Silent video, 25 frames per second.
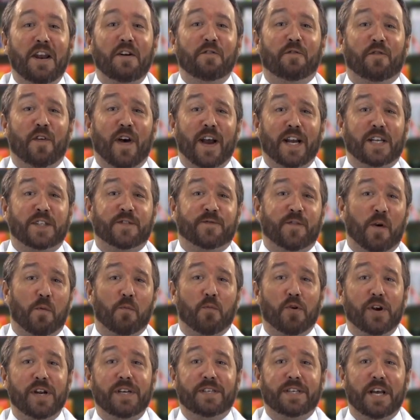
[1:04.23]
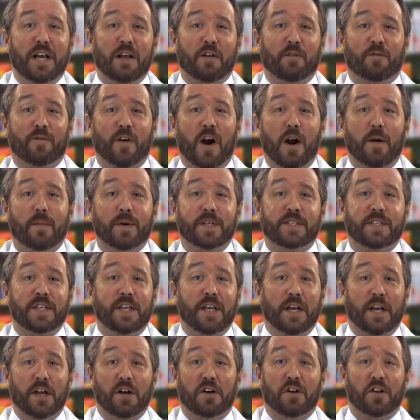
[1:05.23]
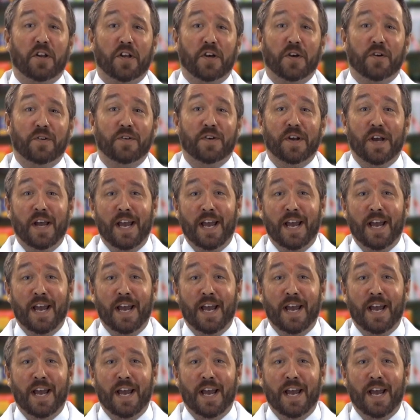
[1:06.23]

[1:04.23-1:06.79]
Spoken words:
effects from retail pharmacy include